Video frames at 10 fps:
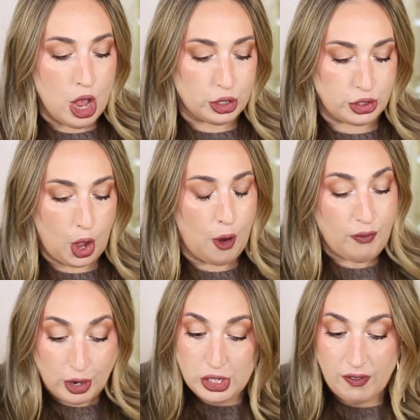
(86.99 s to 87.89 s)
So
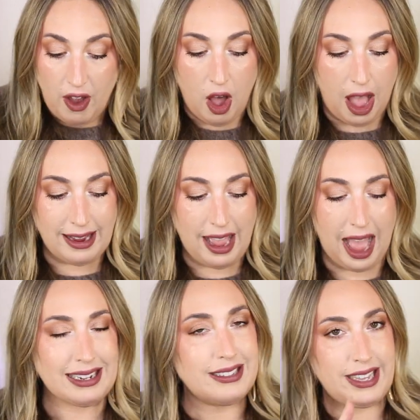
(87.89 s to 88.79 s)
first of all, I
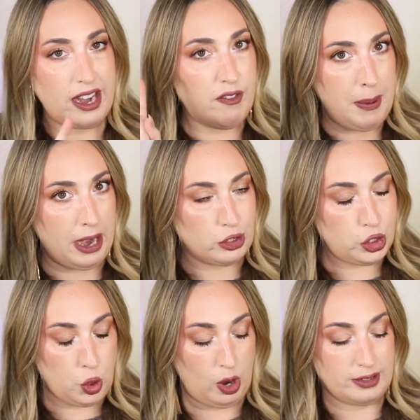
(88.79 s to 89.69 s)
got, instead of a pair of
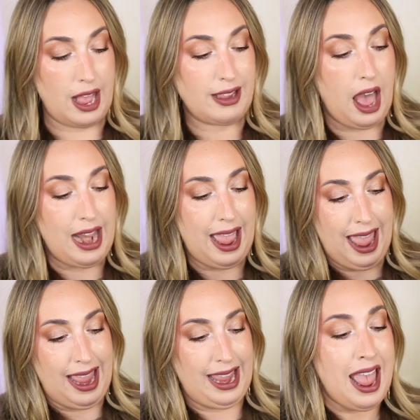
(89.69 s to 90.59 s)
shorts, I got
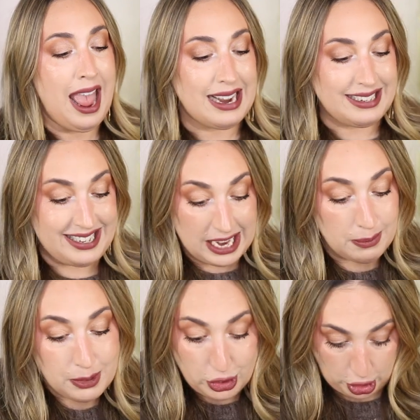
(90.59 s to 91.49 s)
a
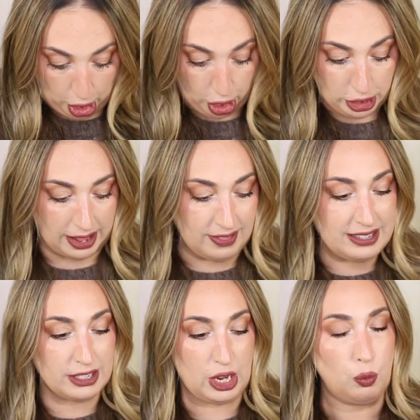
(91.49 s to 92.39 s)
denim skirt, and
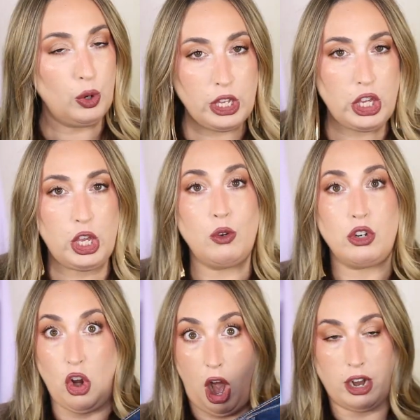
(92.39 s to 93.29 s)
this is a really
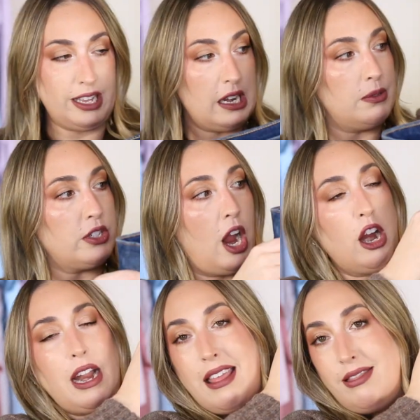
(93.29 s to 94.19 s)
cute dark denim
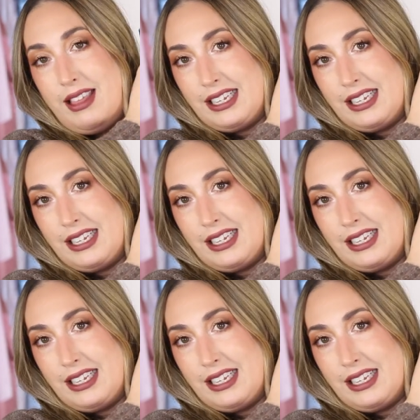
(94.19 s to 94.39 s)
skirt, and